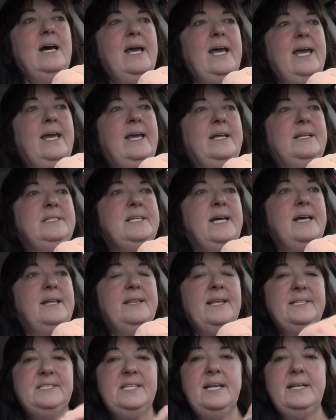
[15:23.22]
And
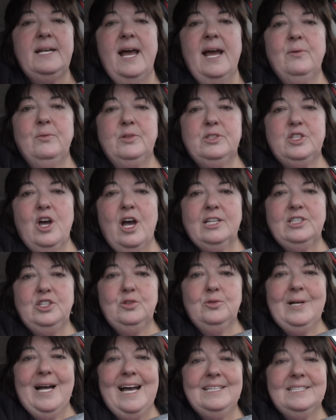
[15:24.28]
that's it. I will talk to
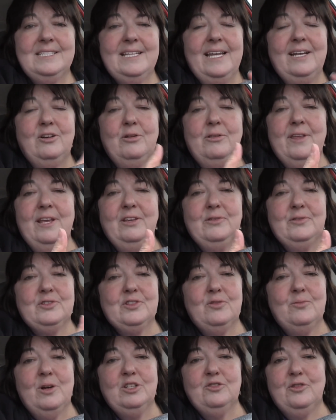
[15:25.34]
you guys later. Thank you
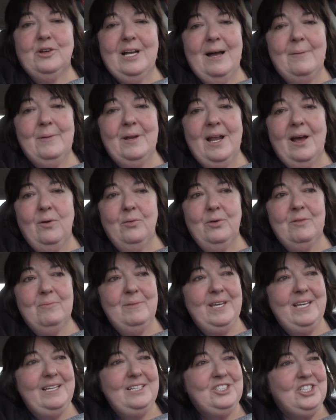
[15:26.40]
so much for coming out with
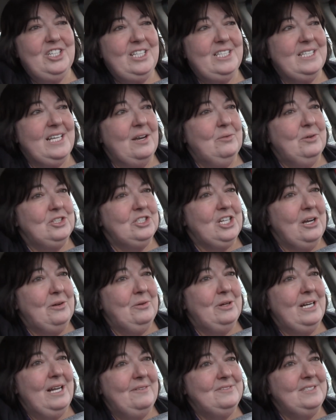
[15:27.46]
me. Jeez, I wish I
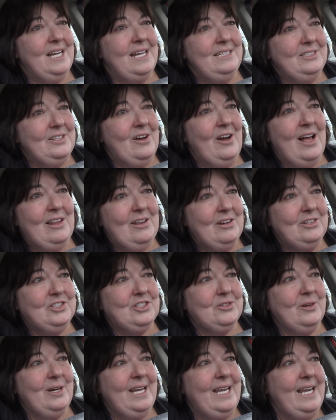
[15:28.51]
would have done Dollar
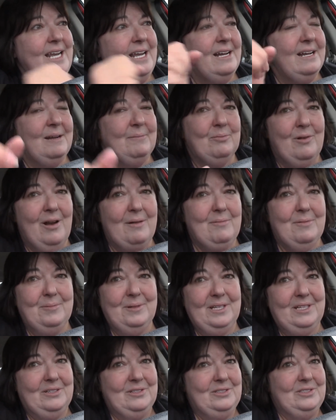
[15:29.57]
Tree. I
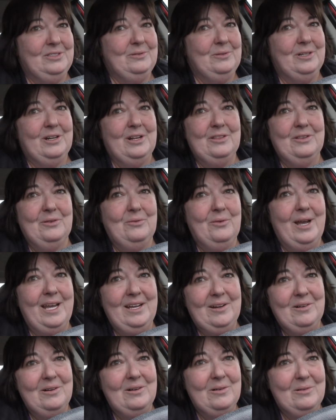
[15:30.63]
probably could do it on the
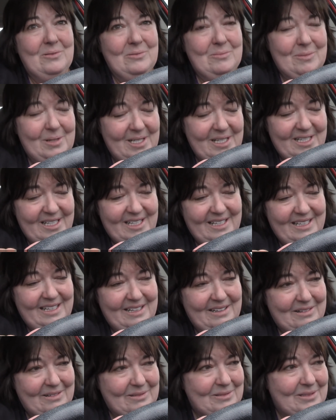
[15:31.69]
way home.
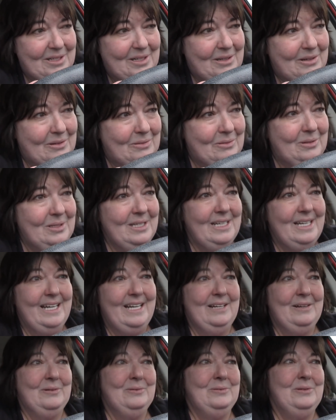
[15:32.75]
I
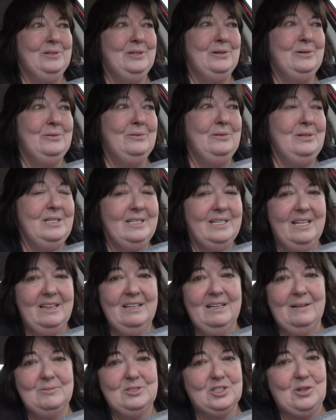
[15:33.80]
don't know. I
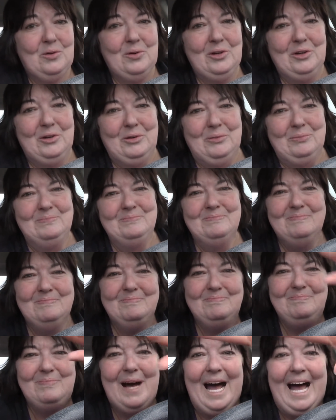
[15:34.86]
think I'm just going home.
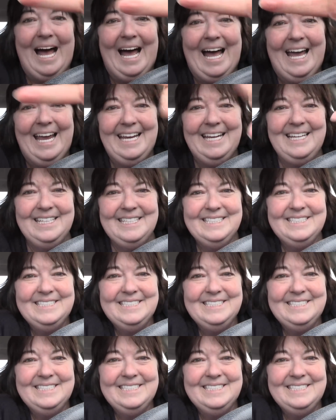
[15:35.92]
Bye.